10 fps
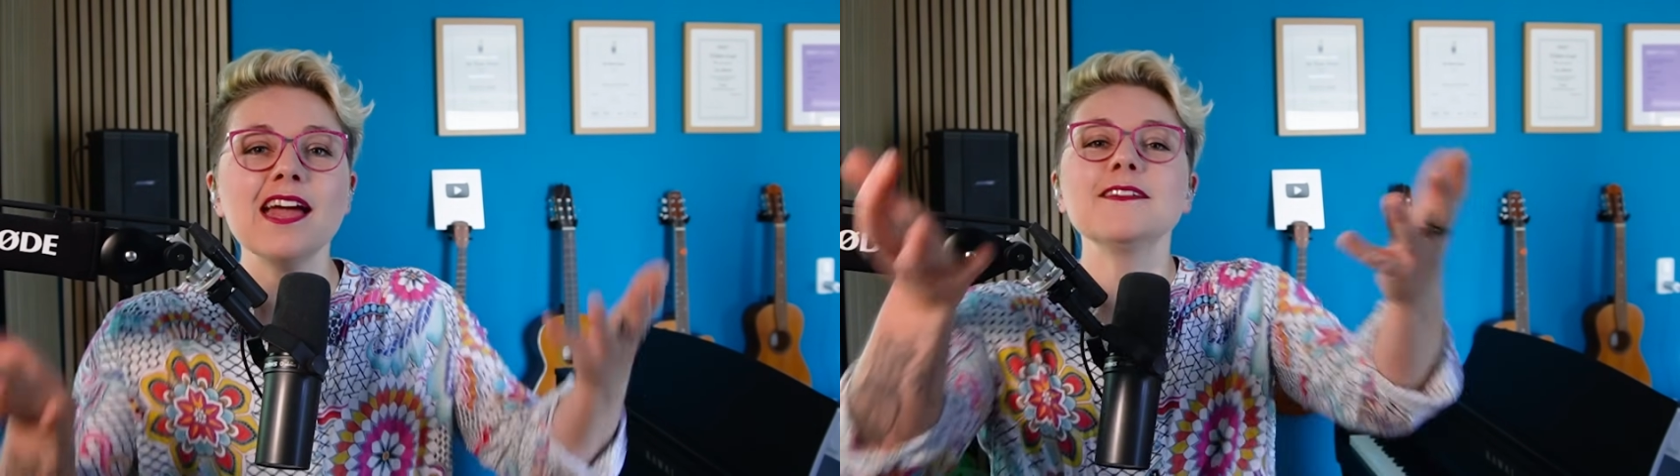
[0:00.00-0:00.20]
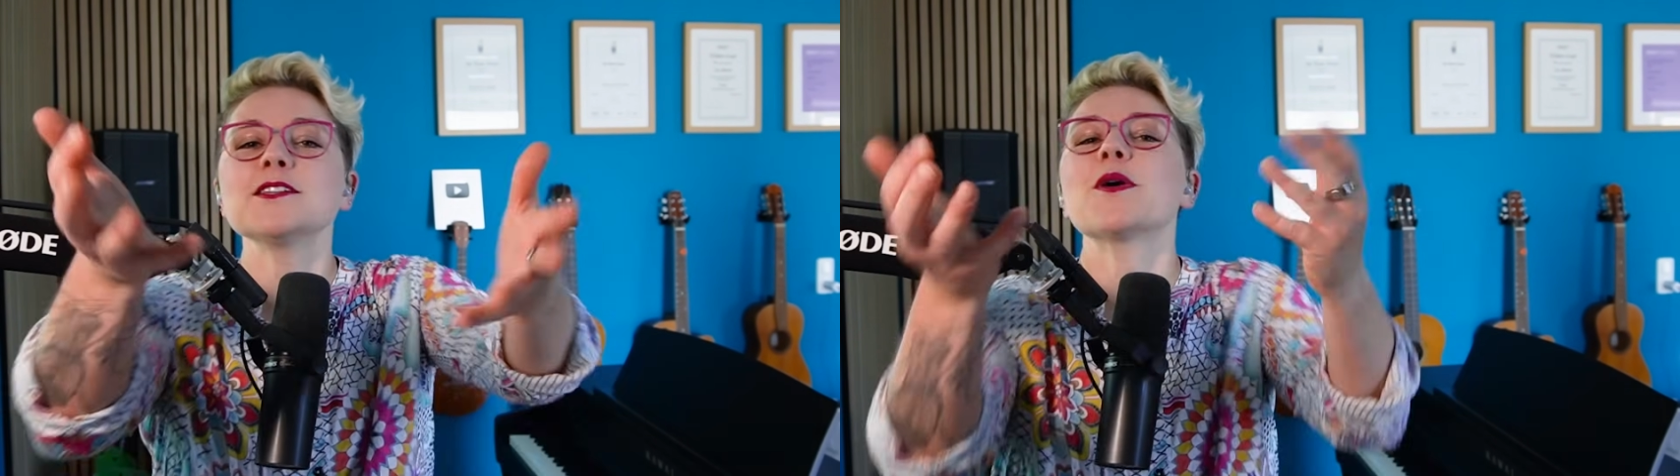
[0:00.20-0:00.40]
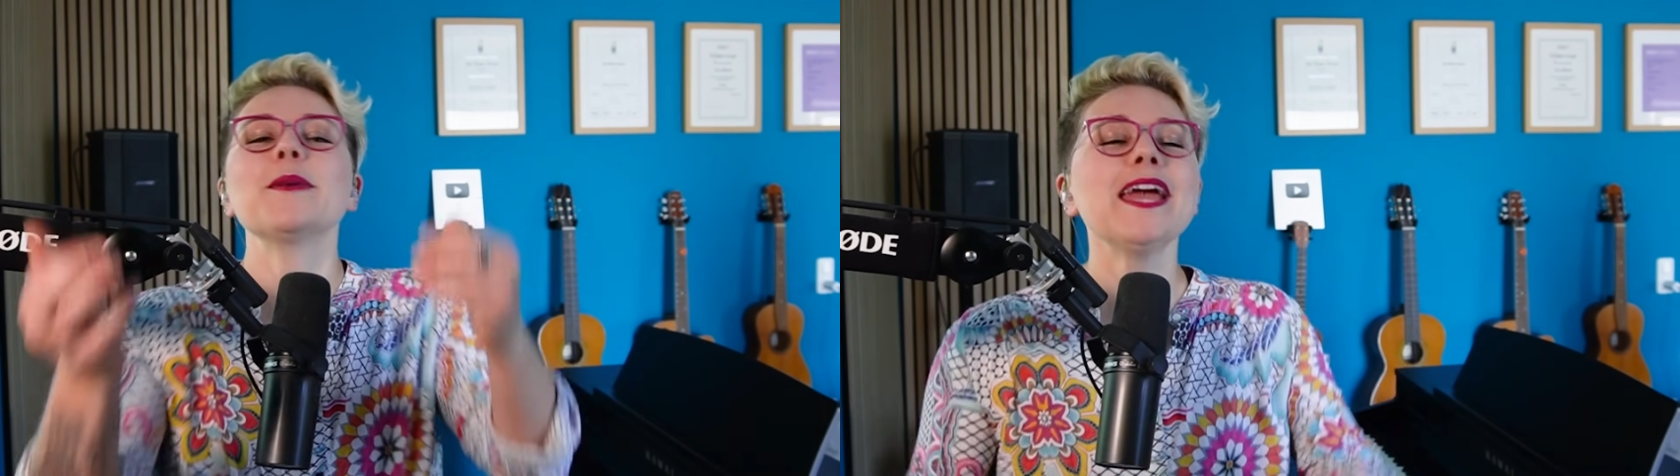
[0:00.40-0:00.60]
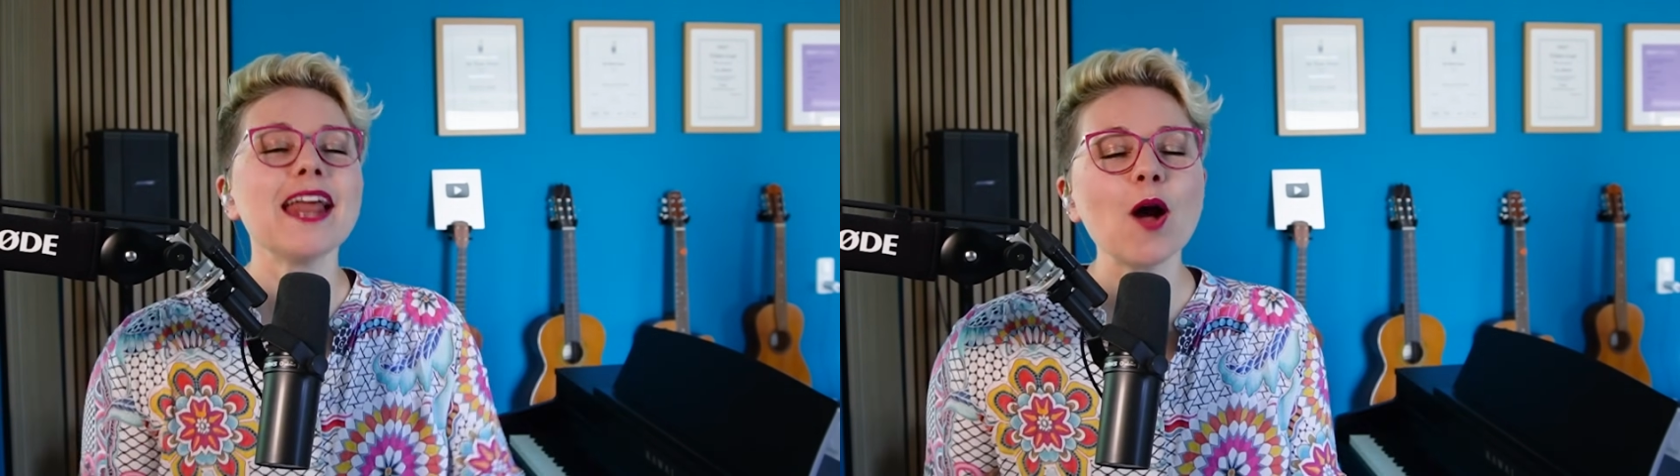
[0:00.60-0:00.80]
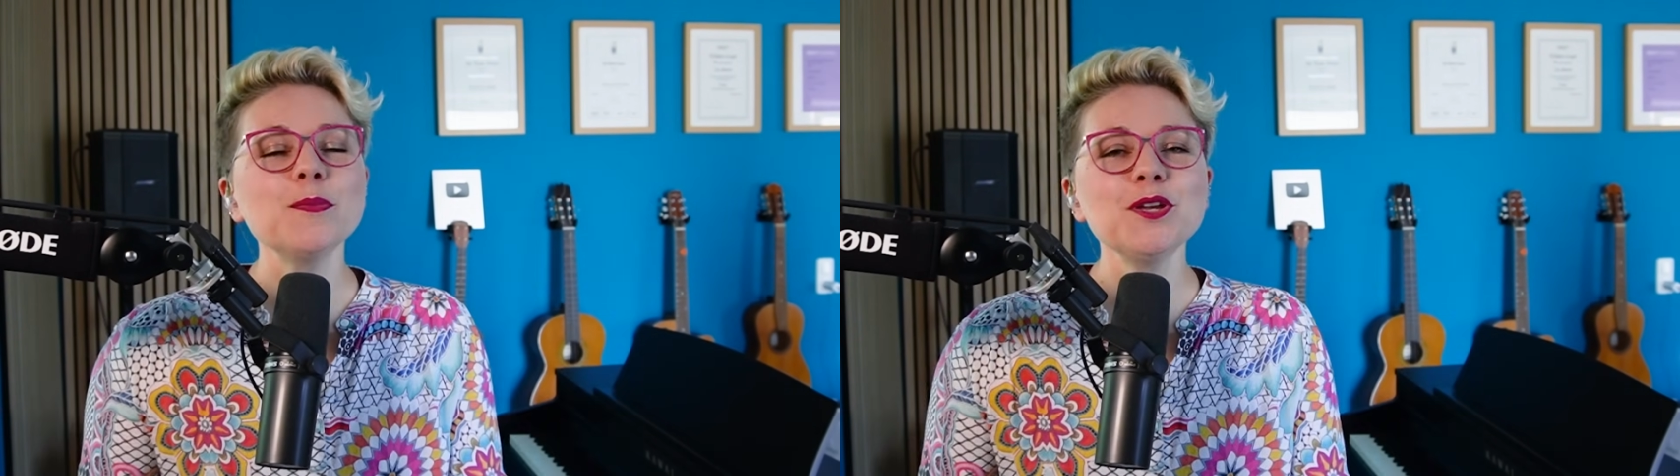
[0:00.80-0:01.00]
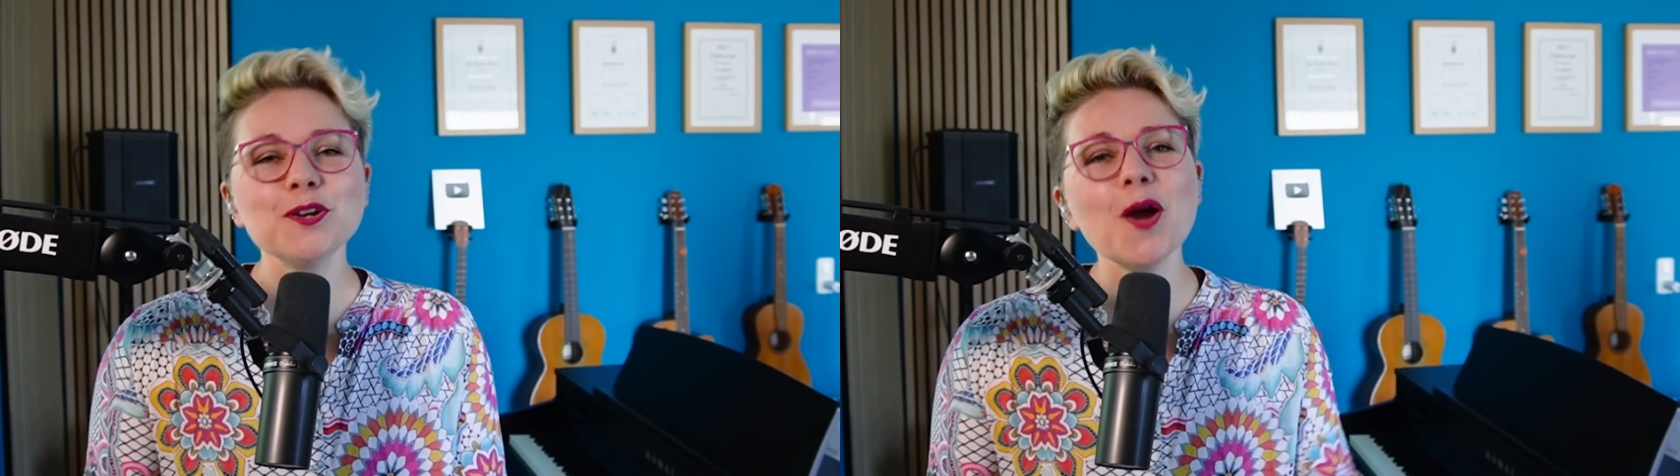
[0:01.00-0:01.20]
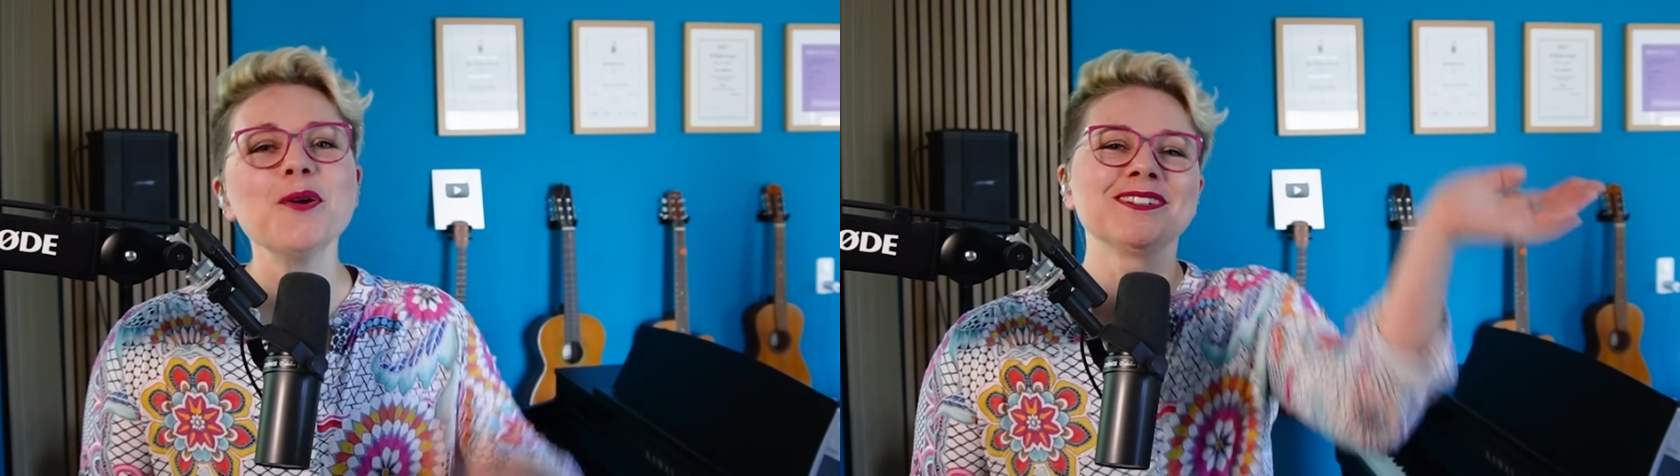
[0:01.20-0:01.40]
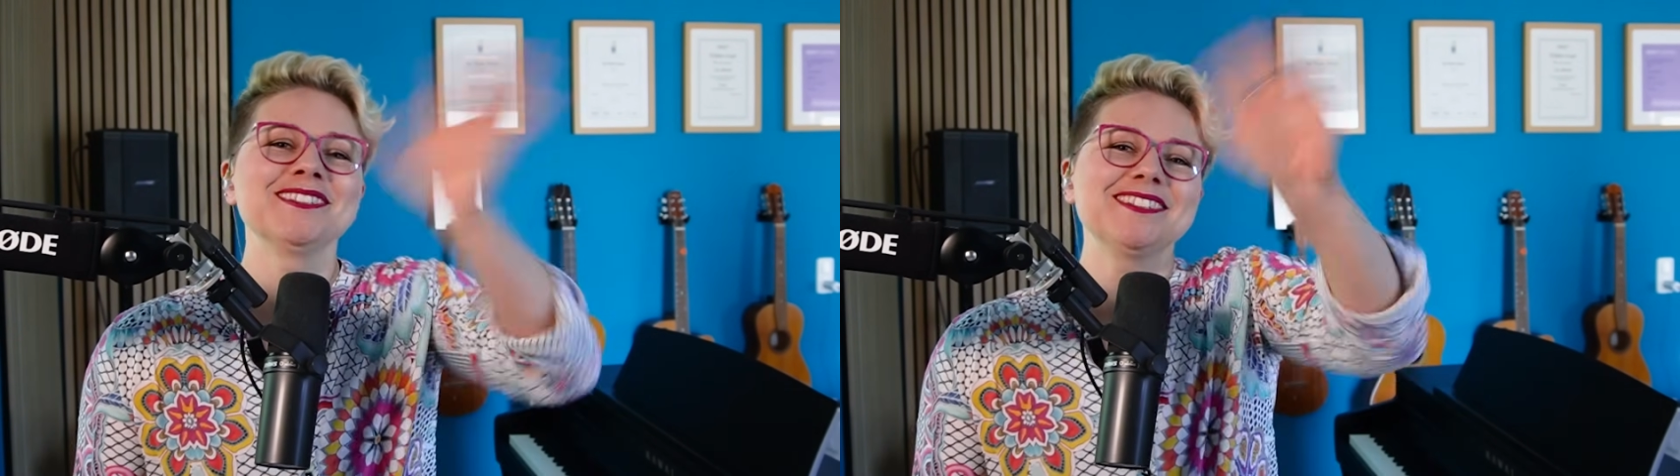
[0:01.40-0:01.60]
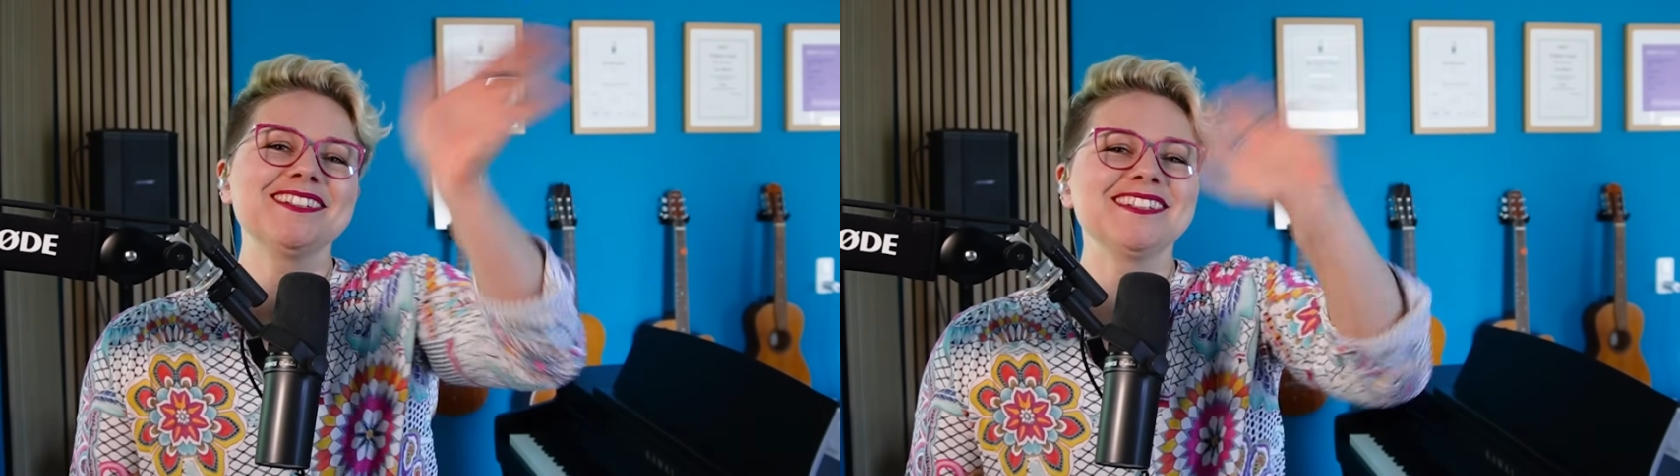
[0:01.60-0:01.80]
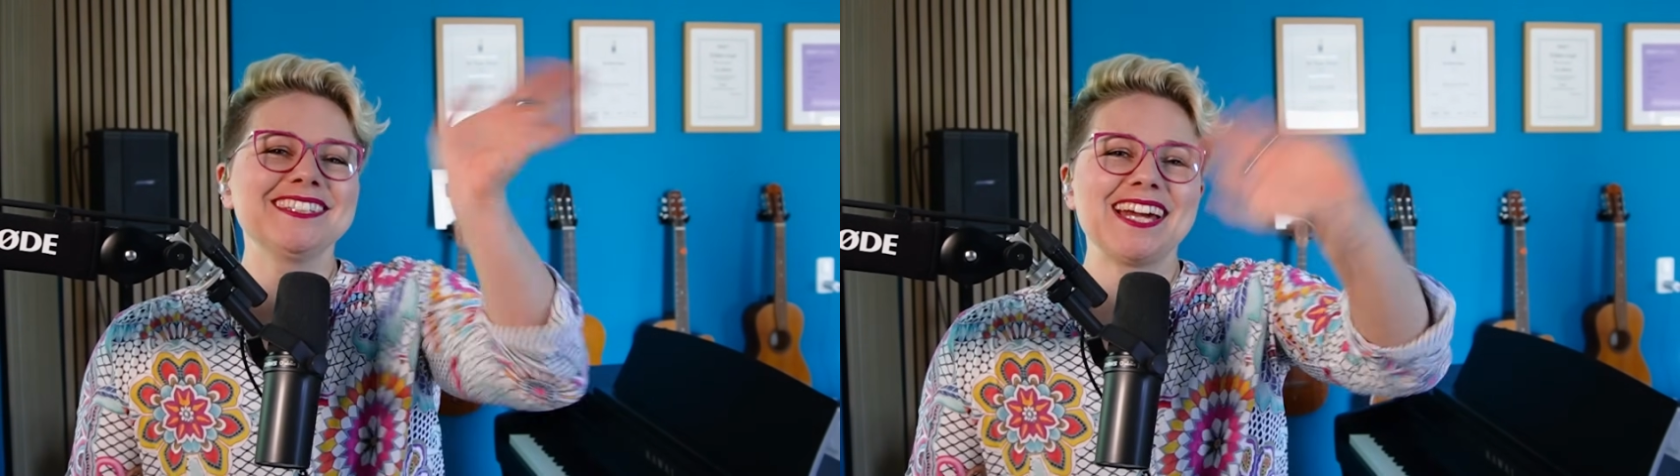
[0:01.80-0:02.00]
That's what I'm here to help you to do.
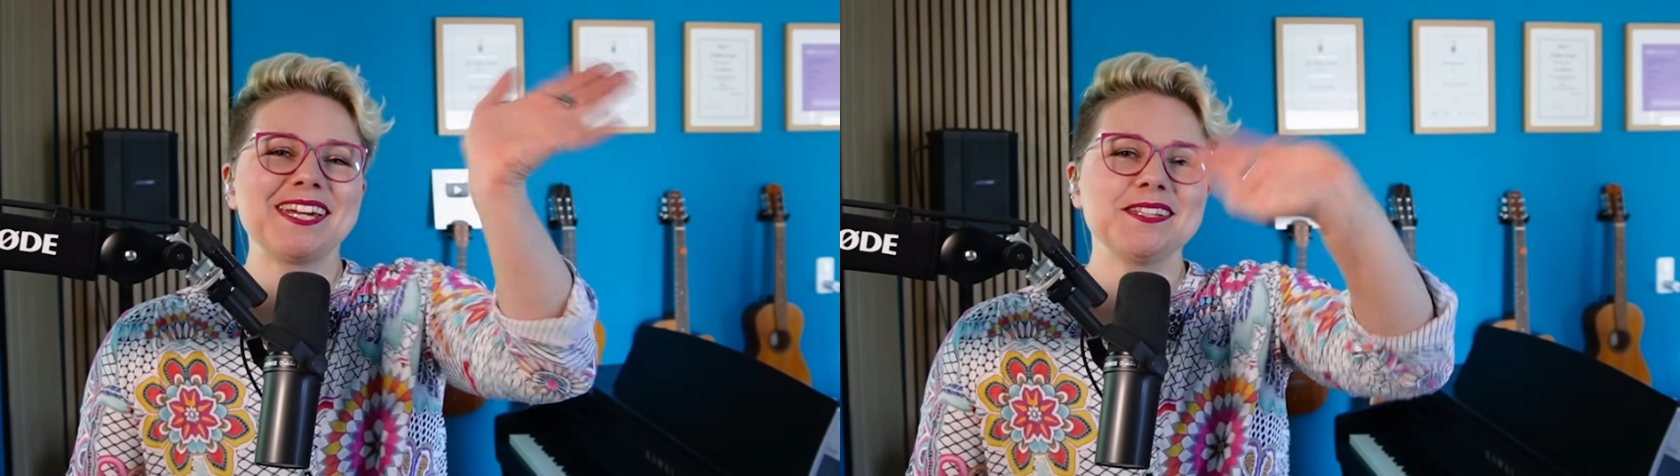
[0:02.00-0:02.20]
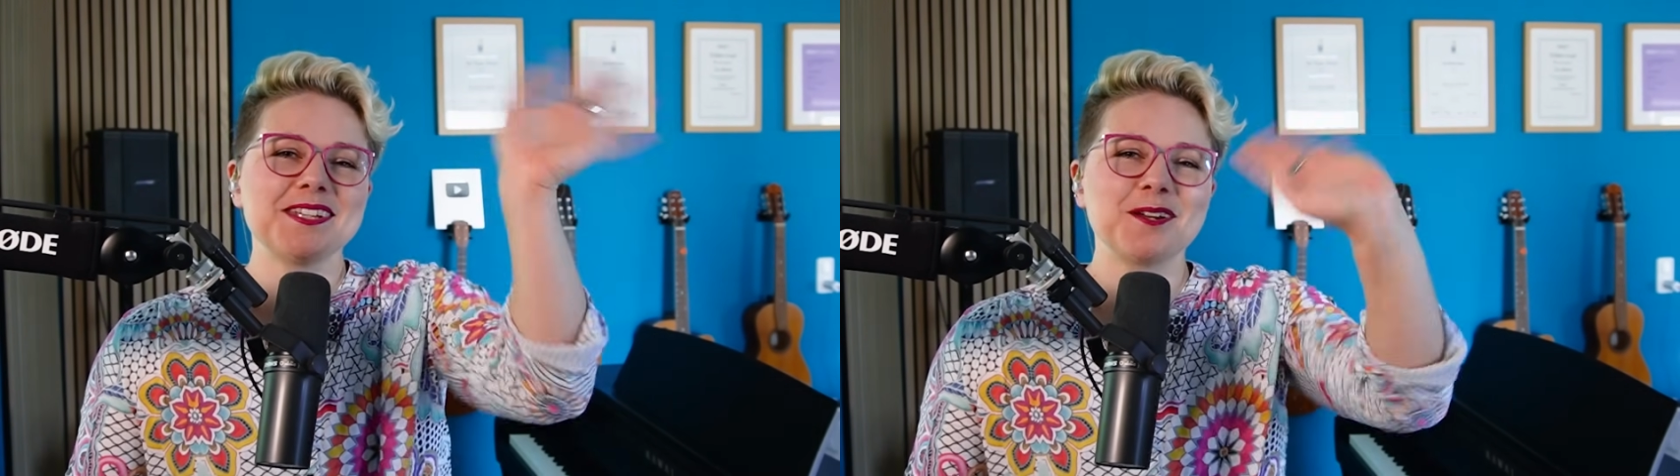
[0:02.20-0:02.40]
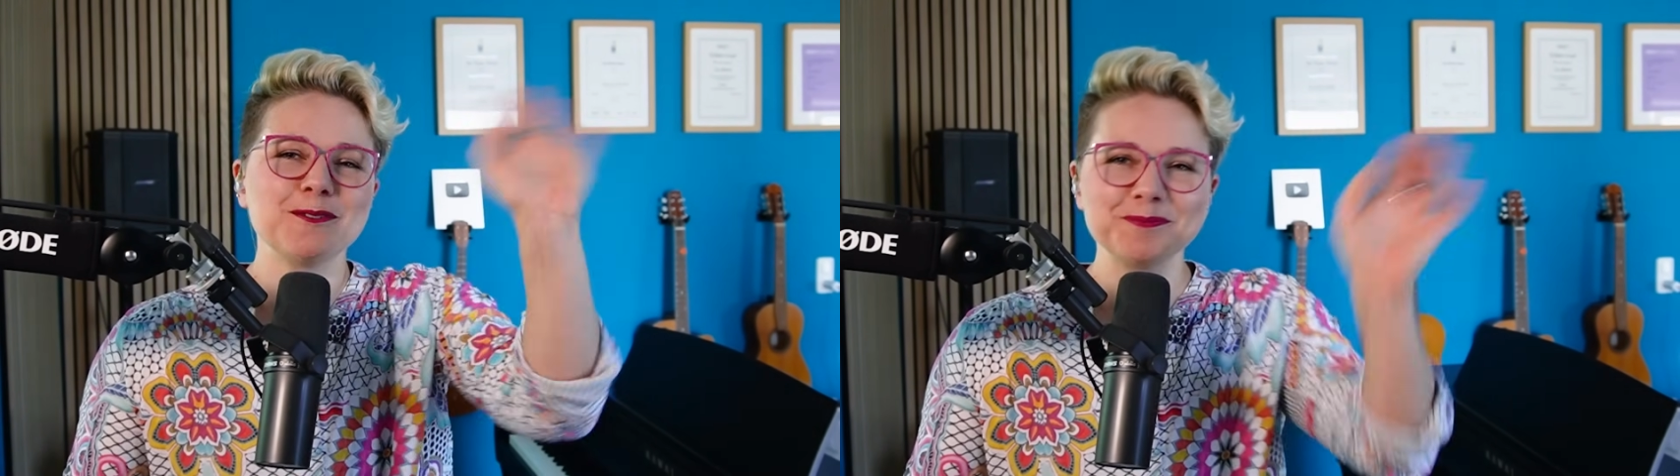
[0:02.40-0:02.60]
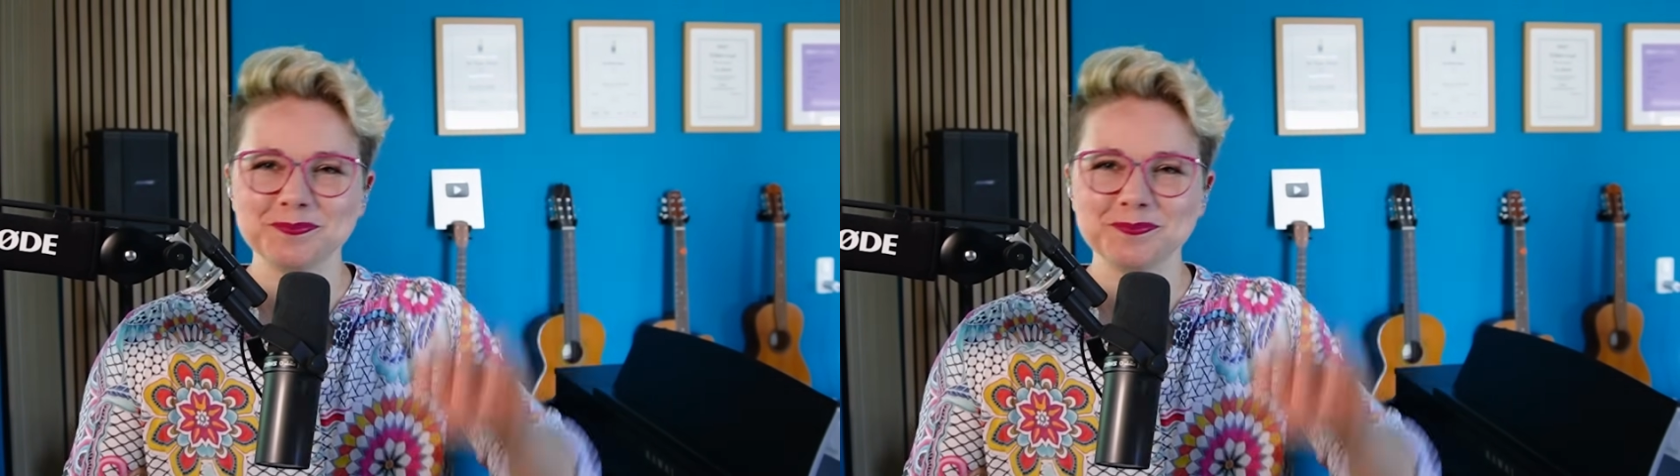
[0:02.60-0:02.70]
Ka kite anō.